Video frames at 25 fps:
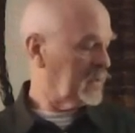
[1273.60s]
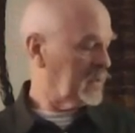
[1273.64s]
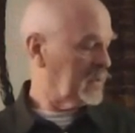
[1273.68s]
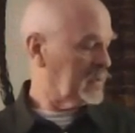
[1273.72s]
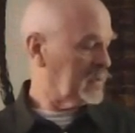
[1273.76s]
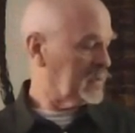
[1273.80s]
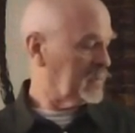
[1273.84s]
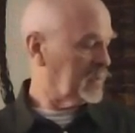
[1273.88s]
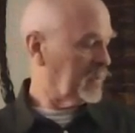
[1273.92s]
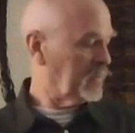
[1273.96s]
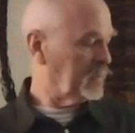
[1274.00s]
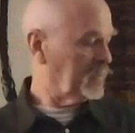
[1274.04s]

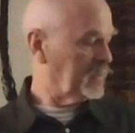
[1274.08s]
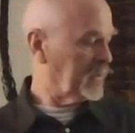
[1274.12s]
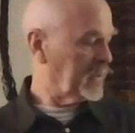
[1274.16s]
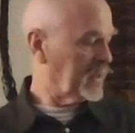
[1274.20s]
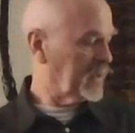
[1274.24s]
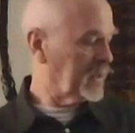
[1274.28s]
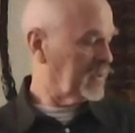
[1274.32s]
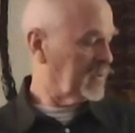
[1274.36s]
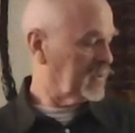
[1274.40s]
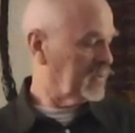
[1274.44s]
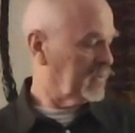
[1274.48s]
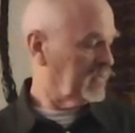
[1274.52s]
has
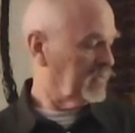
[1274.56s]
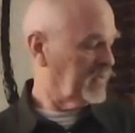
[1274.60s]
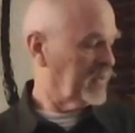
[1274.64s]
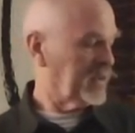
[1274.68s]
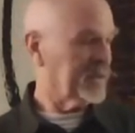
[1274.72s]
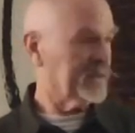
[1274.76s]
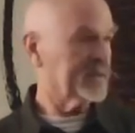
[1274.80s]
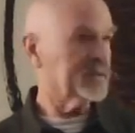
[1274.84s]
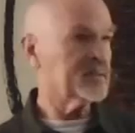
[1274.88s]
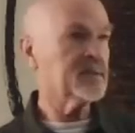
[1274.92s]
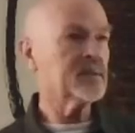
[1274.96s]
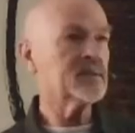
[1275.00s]
begun to
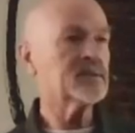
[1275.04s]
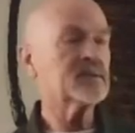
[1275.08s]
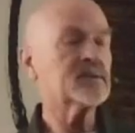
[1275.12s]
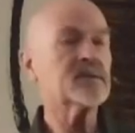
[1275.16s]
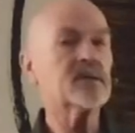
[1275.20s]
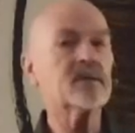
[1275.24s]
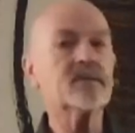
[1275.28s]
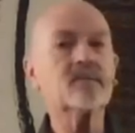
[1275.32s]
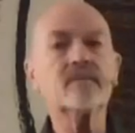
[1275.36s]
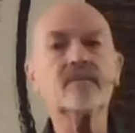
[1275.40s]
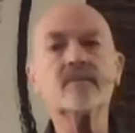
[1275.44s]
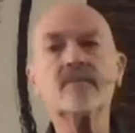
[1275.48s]
find
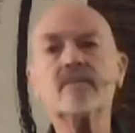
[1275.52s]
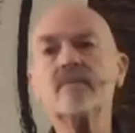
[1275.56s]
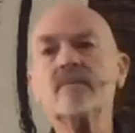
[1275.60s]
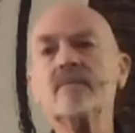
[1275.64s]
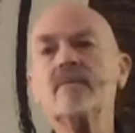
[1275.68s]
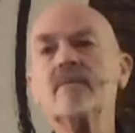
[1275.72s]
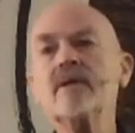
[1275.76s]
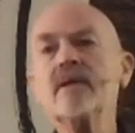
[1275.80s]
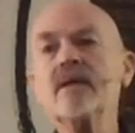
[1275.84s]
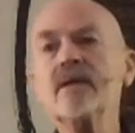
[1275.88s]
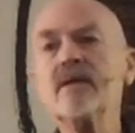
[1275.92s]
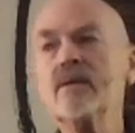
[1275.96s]
some
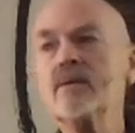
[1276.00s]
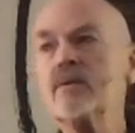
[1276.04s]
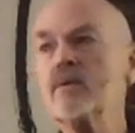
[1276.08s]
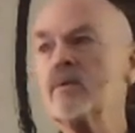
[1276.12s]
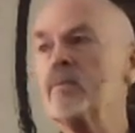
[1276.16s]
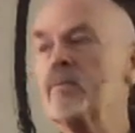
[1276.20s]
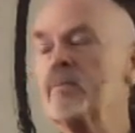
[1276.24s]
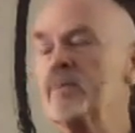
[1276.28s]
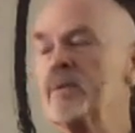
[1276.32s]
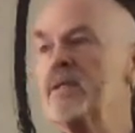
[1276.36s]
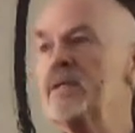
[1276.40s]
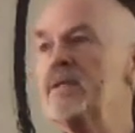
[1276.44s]
inner
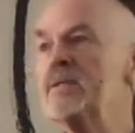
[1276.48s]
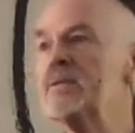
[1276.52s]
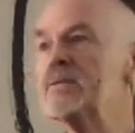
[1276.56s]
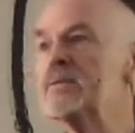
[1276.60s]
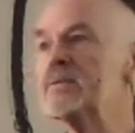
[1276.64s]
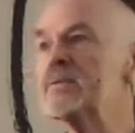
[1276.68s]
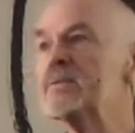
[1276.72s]
peace.